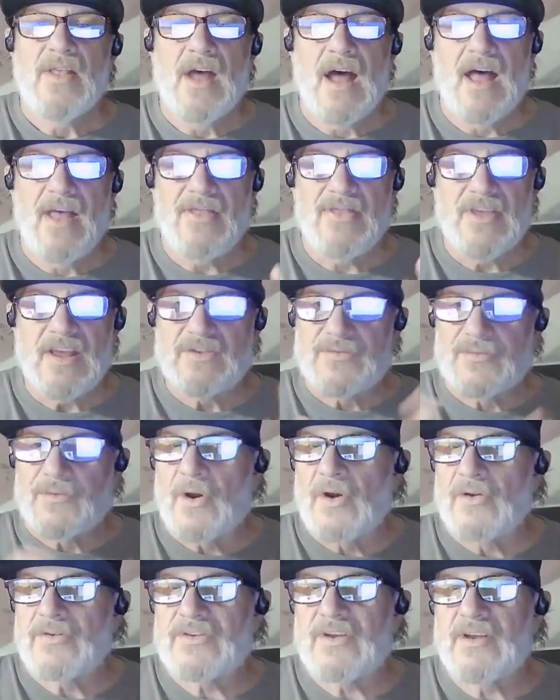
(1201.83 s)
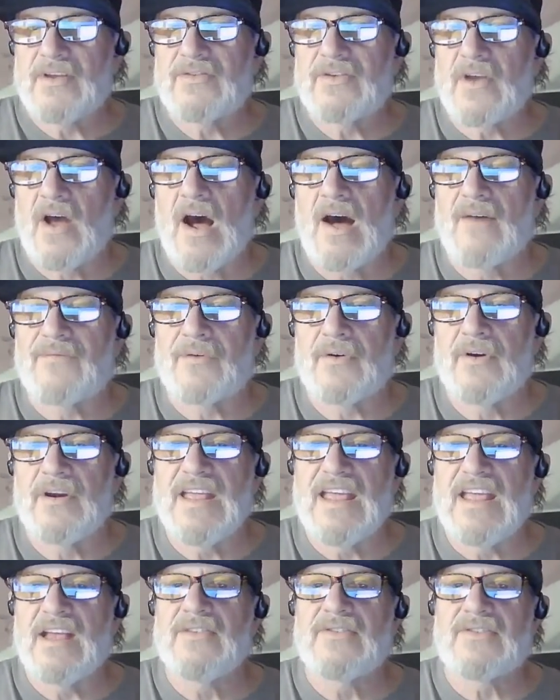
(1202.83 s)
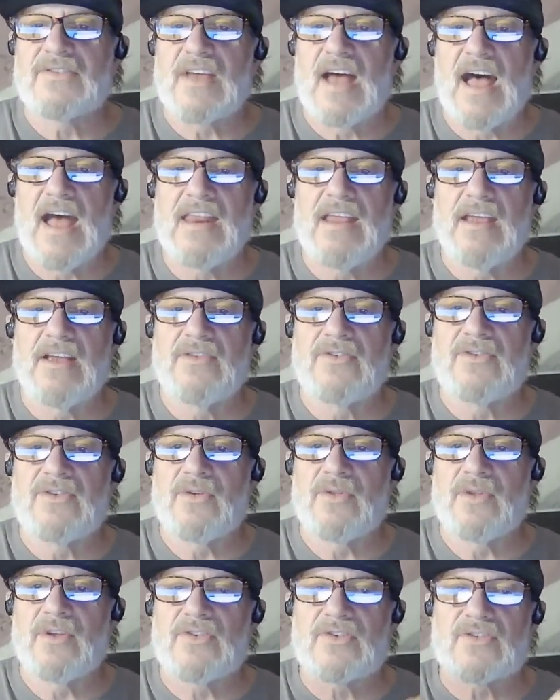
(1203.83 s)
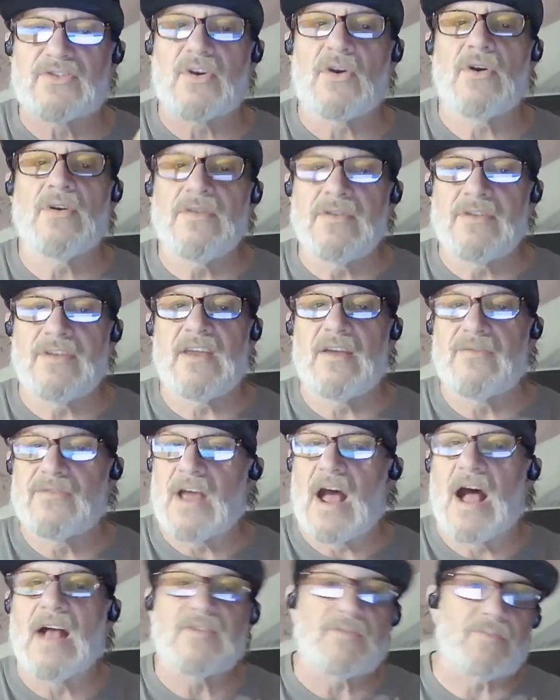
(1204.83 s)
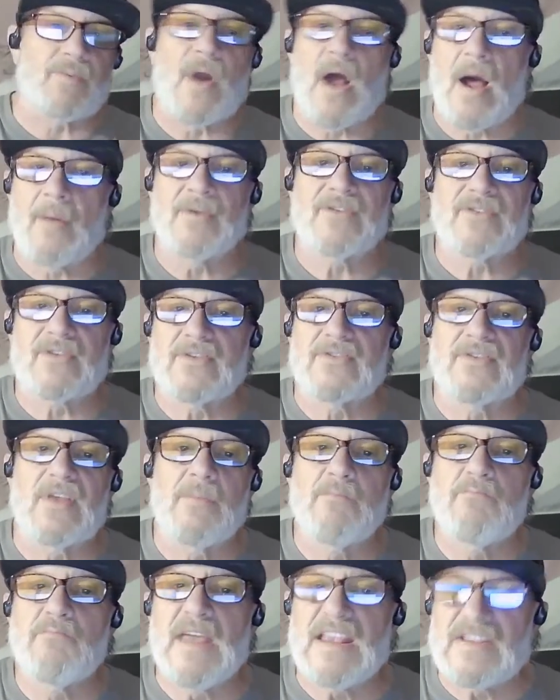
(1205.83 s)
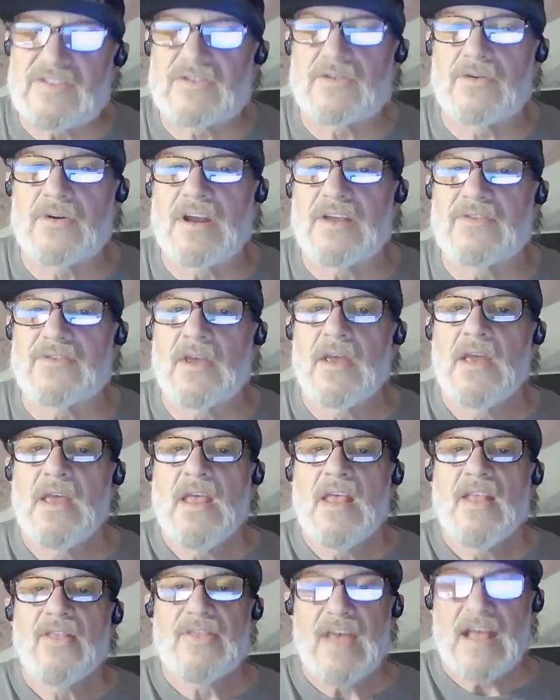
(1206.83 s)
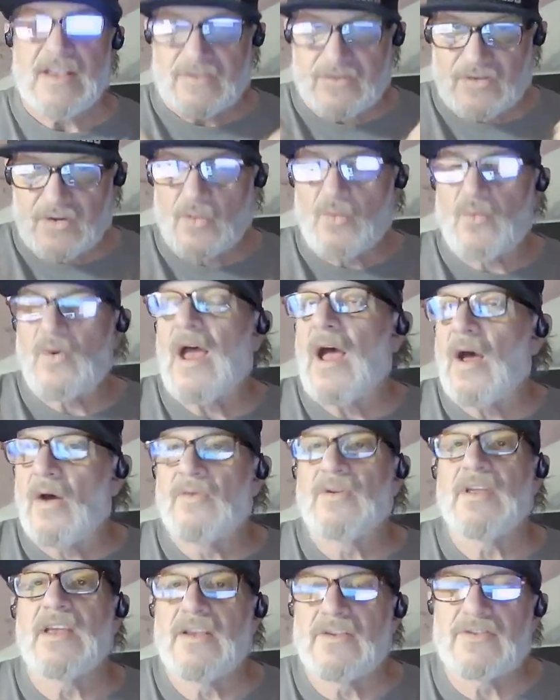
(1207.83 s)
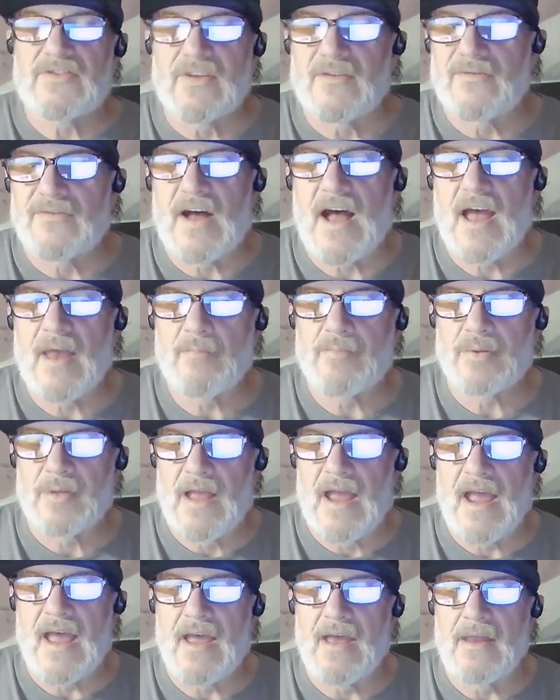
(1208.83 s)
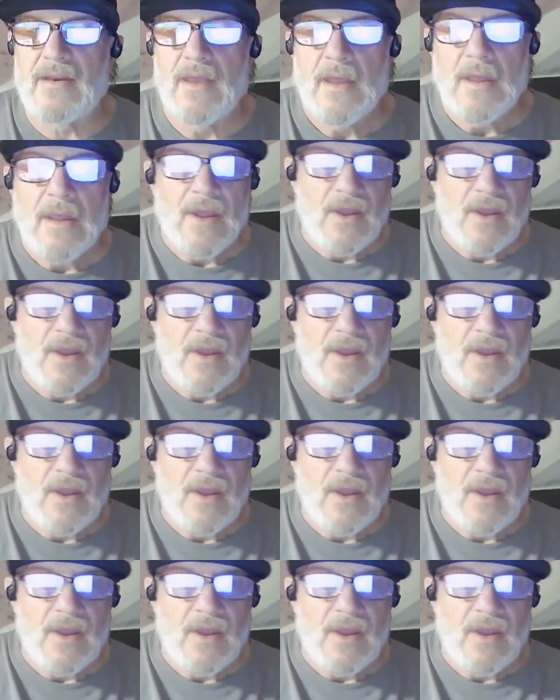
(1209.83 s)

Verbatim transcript: Uh, these verses offer an insight into the certainty of God's promises and mysteries that surround his divine plan.